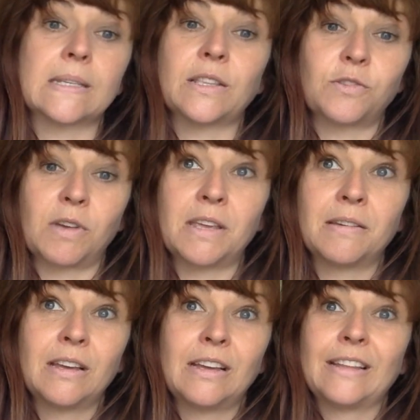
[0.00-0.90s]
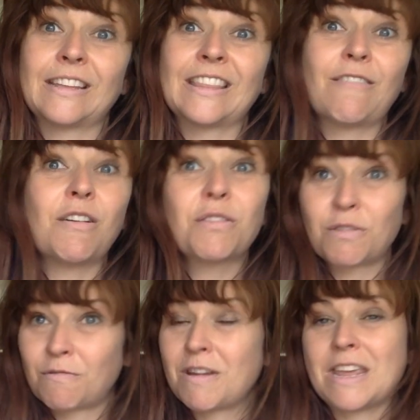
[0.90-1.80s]
century, that there are
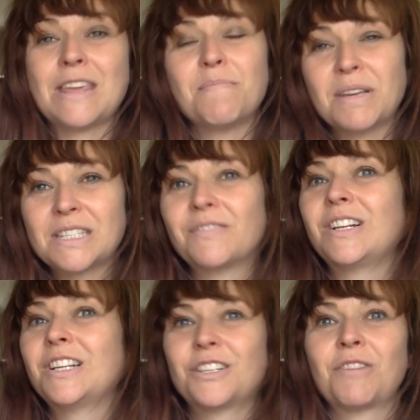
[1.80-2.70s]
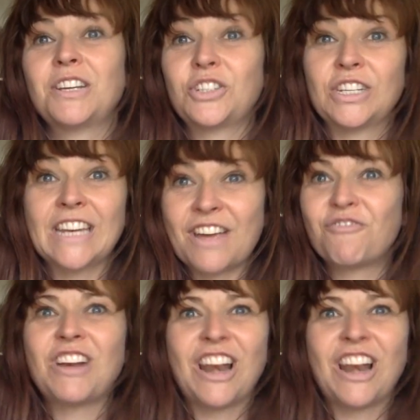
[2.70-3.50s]
3 bits of alliteration in every